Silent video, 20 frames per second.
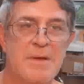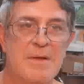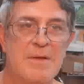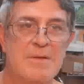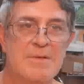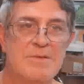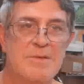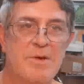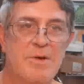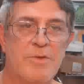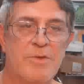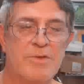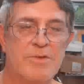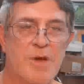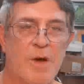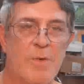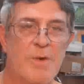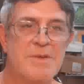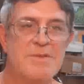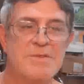So there's
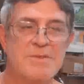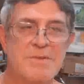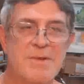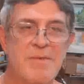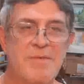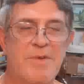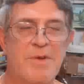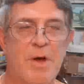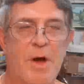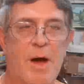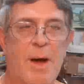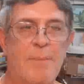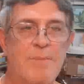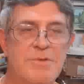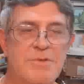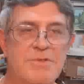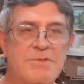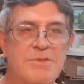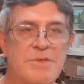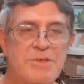always different
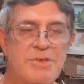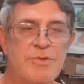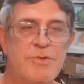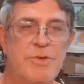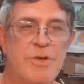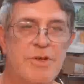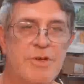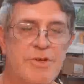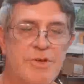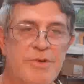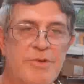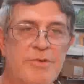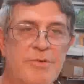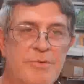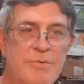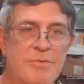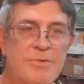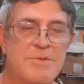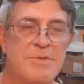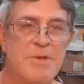options that you can
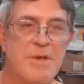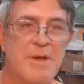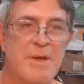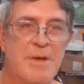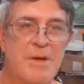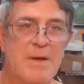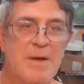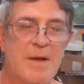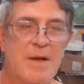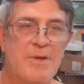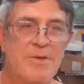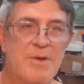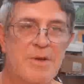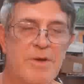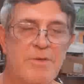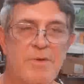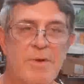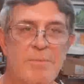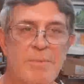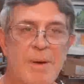use, and you need
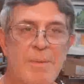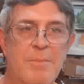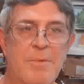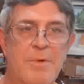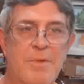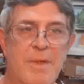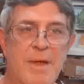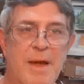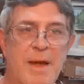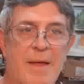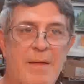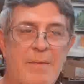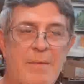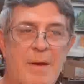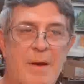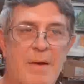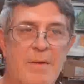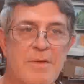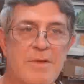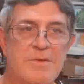to remember that
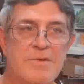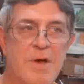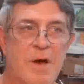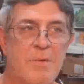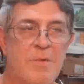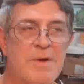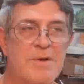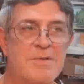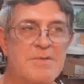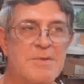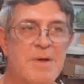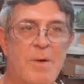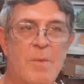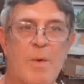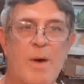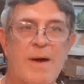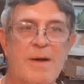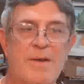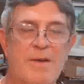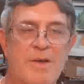there's always a
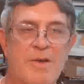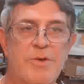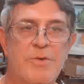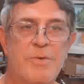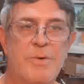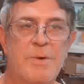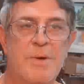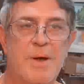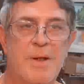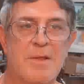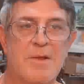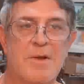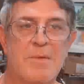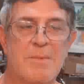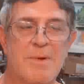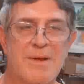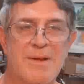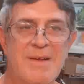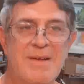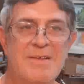way to do it a little
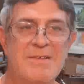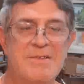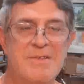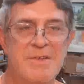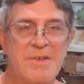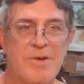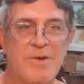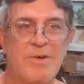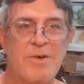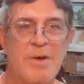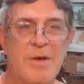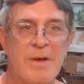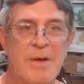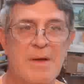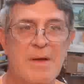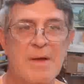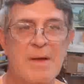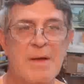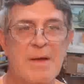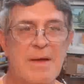bit easier.
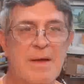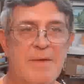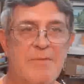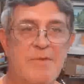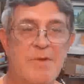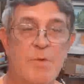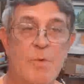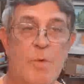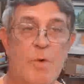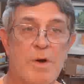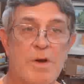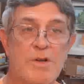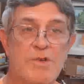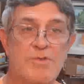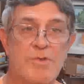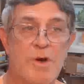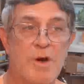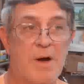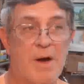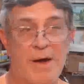If you want to
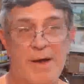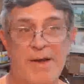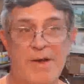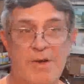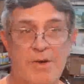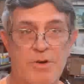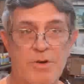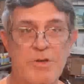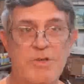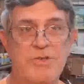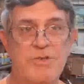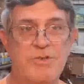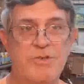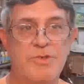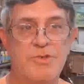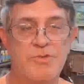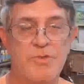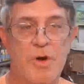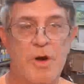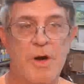draw, I encourage you to
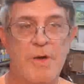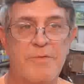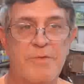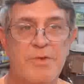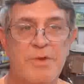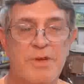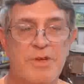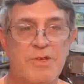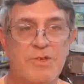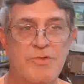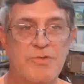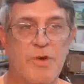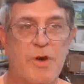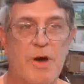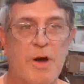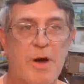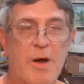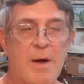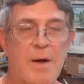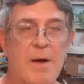draw. If you can
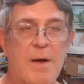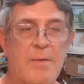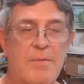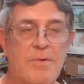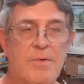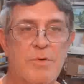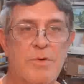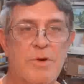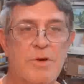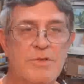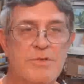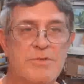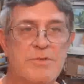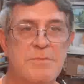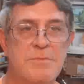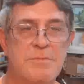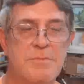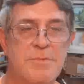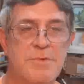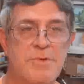draw, of course,
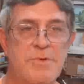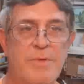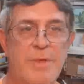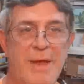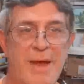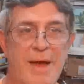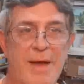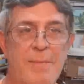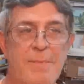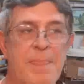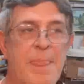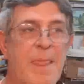do that.